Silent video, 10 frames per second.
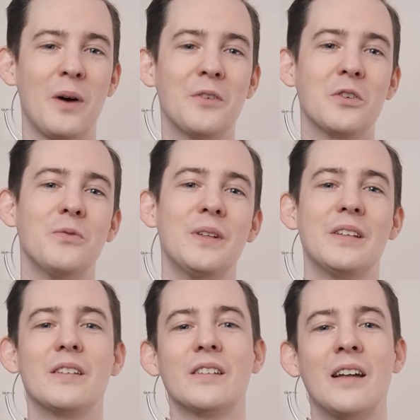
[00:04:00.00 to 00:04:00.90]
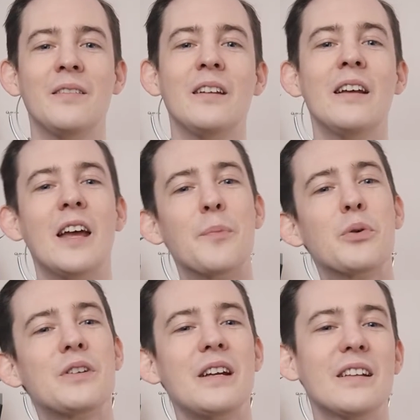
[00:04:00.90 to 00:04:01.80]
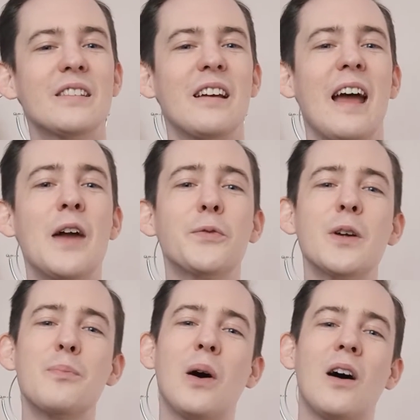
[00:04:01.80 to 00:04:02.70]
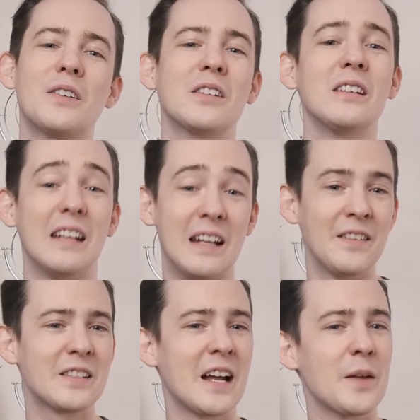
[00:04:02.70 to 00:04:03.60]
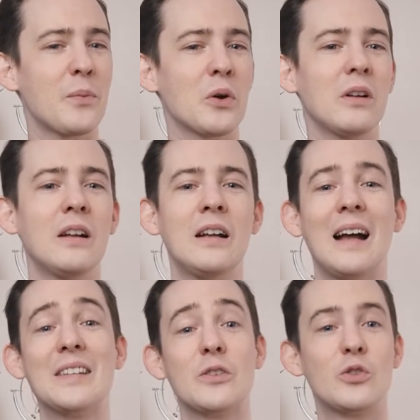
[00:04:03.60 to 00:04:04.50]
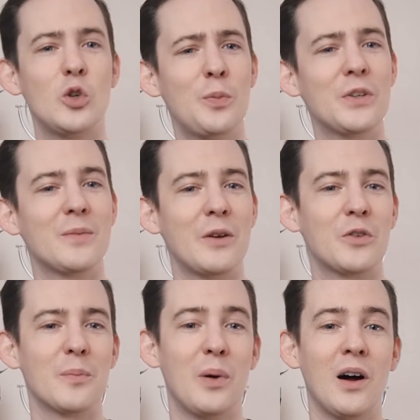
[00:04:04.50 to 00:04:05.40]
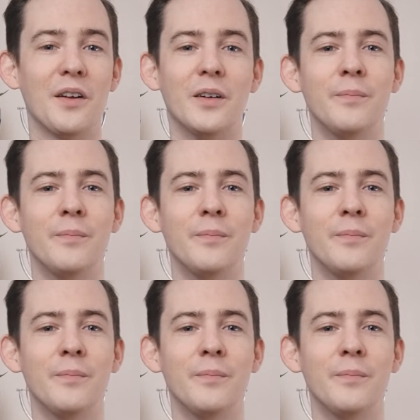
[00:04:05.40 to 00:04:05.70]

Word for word: particle physics, and it predicts that every particle the standard model has a supersymmetric partner,